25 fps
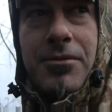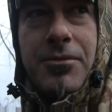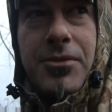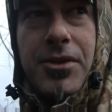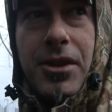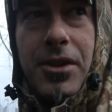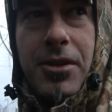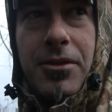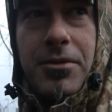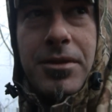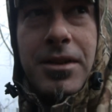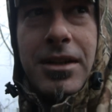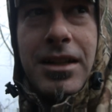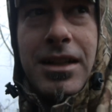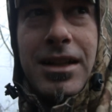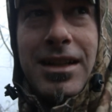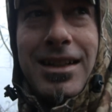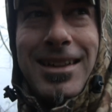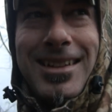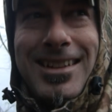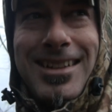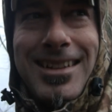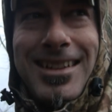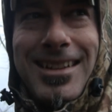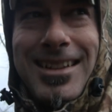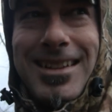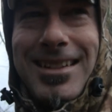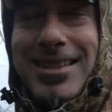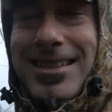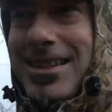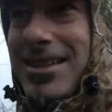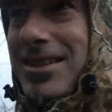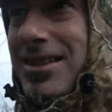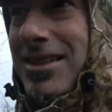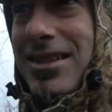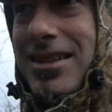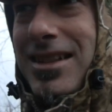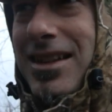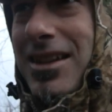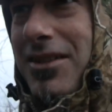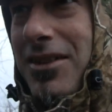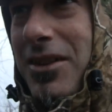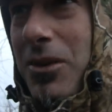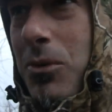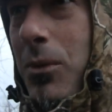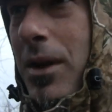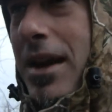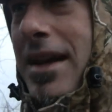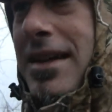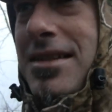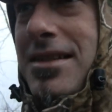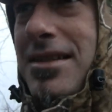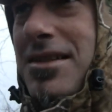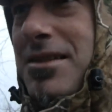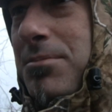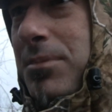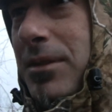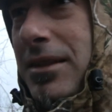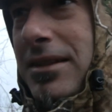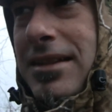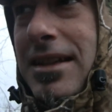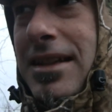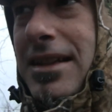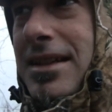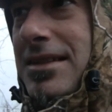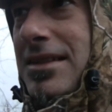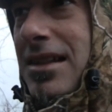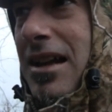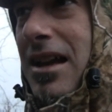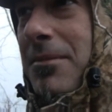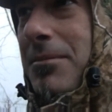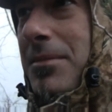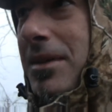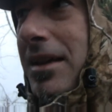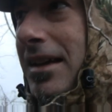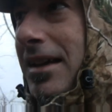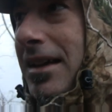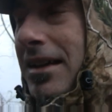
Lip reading: So there are ways to split things up.